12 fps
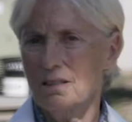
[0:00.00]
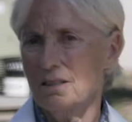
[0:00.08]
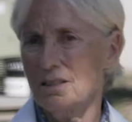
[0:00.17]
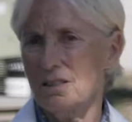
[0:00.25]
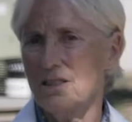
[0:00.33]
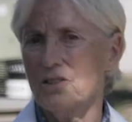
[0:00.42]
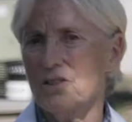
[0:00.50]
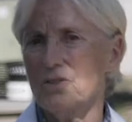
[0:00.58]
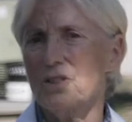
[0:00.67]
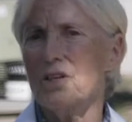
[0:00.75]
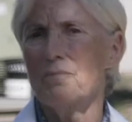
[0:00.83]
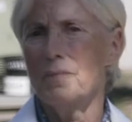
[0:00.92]

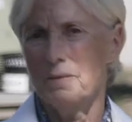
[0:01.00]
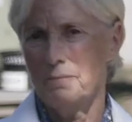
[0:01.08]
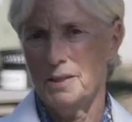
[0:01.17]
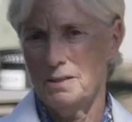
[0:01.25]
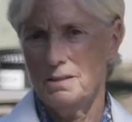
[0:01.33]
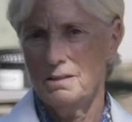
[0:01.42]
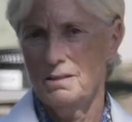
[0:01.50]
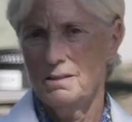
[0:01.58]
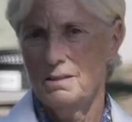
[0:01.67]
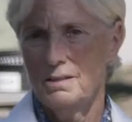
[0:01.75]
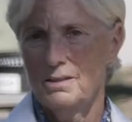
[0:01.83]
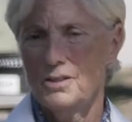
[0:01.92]
DiCenso's commitment
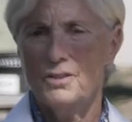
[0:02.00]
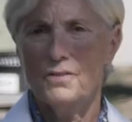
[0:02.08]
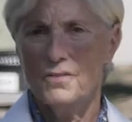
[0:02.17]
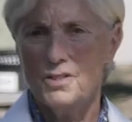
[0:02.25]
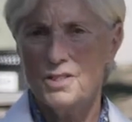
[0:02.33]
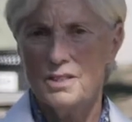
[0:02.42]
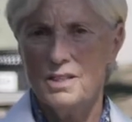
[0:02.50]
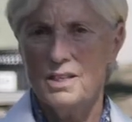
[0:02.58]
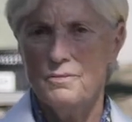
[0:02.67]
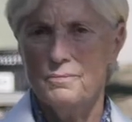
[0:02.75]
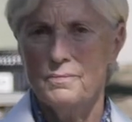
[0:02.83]
to diversity,